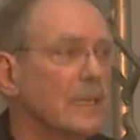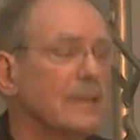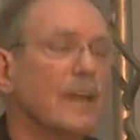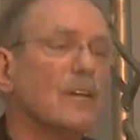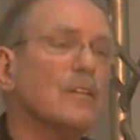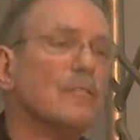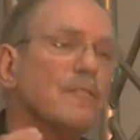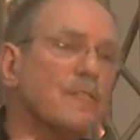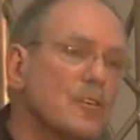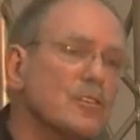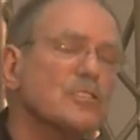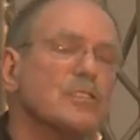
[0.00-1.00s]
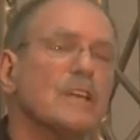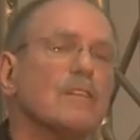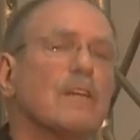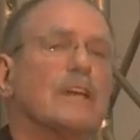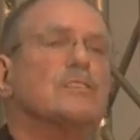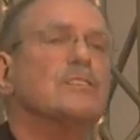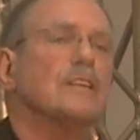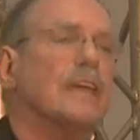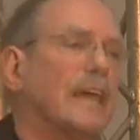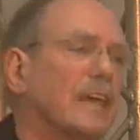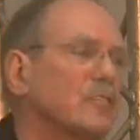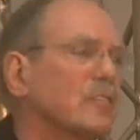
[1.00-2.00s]
They are the first generation
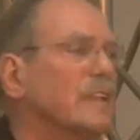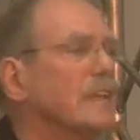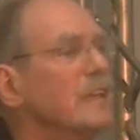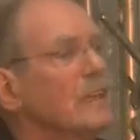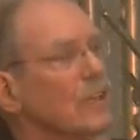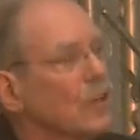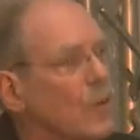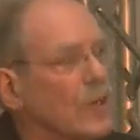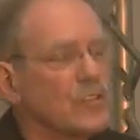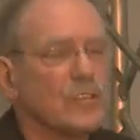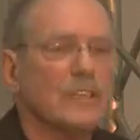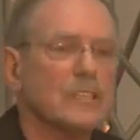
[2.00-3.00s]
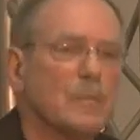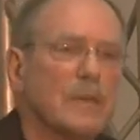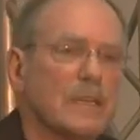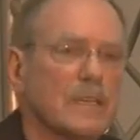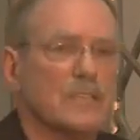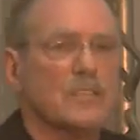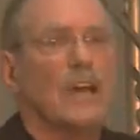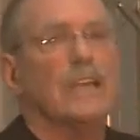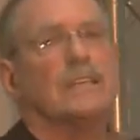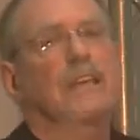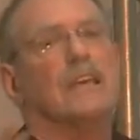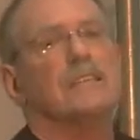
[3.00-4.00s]
to ask the question that's been in the
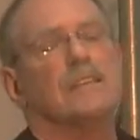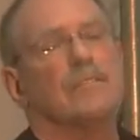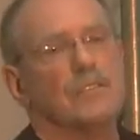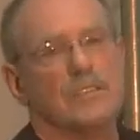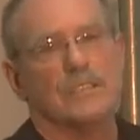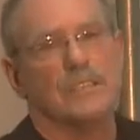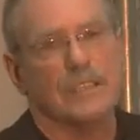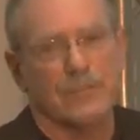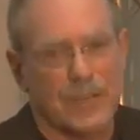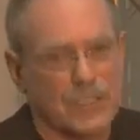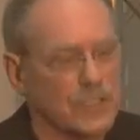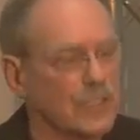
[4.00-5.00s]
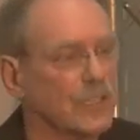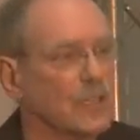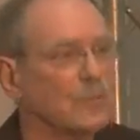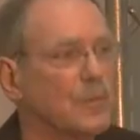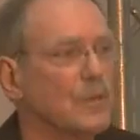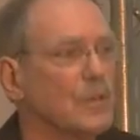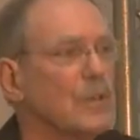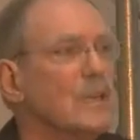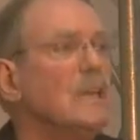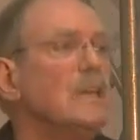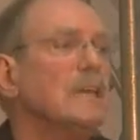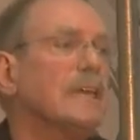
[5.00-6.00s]
zeitgeist ever since the invention of the computer
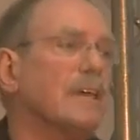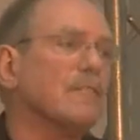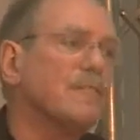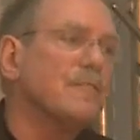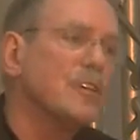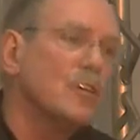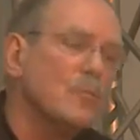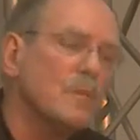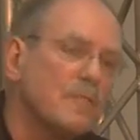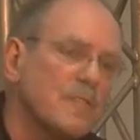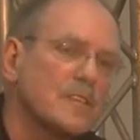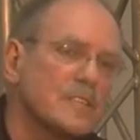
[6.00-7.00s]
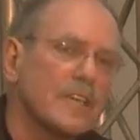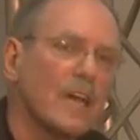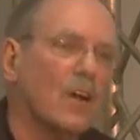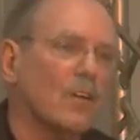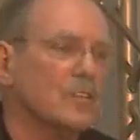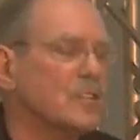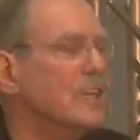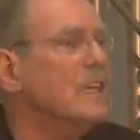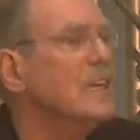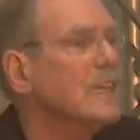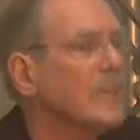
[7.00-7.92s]
can human physiology